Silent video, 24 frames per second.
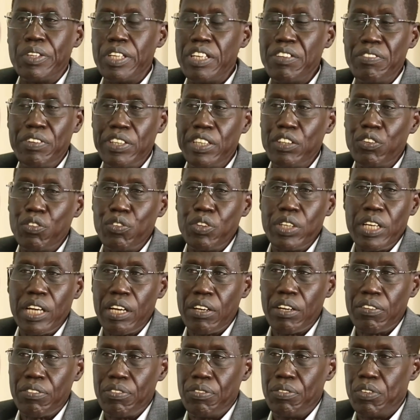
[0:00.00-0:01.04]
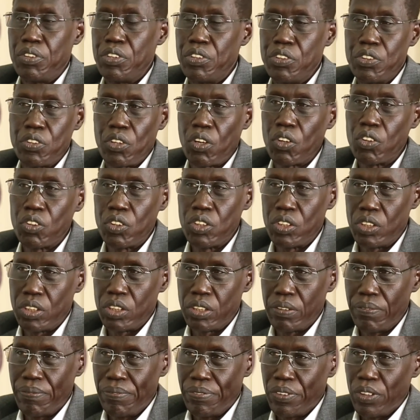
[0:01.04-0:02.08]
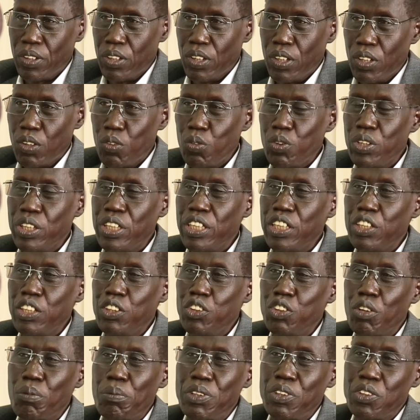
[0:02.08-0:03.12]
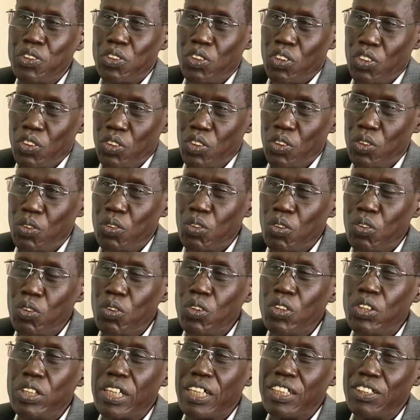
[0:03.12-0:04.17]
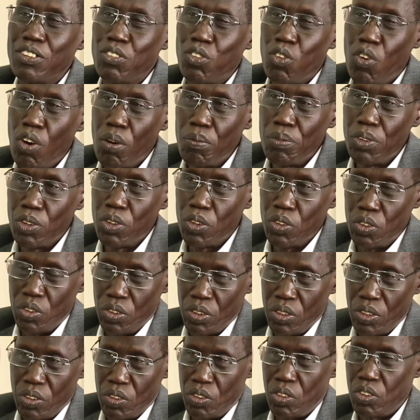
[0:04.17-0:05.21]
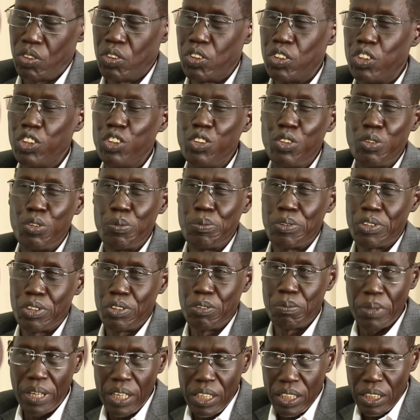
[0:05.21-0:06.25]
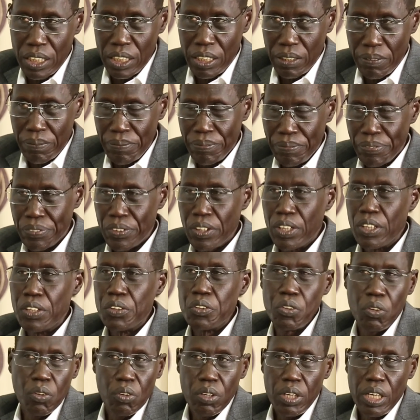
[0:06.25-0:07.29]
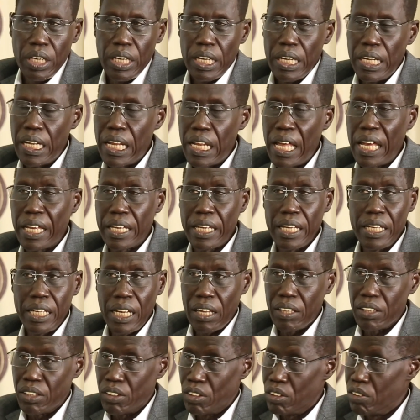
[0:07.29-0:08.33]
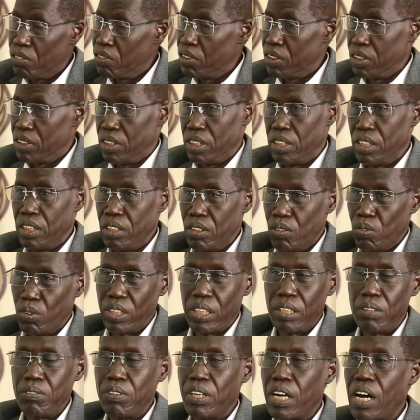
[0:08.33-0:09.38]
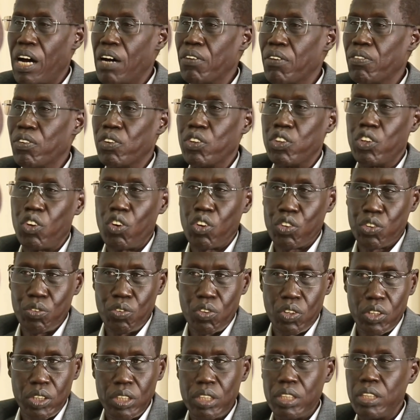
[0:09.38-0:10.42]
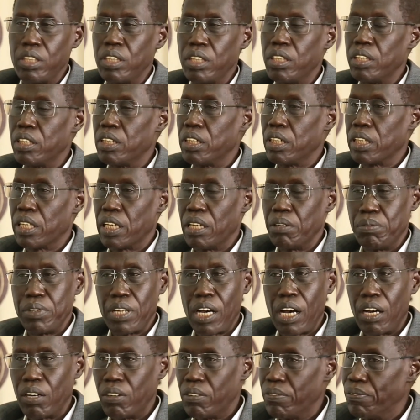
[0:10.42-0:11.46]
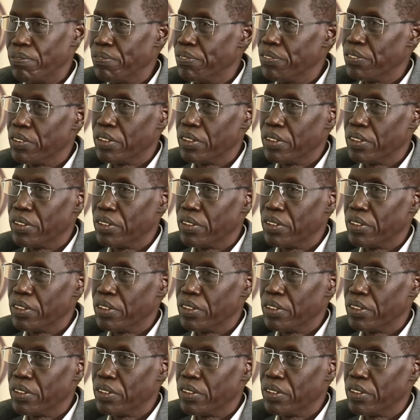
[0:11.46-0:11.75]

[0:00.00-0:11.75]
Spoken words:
Even if we have resources, we need human resources to transform those resources into prosperity. So like in other universities, whether it be Harvard, Oxford, Cape Town,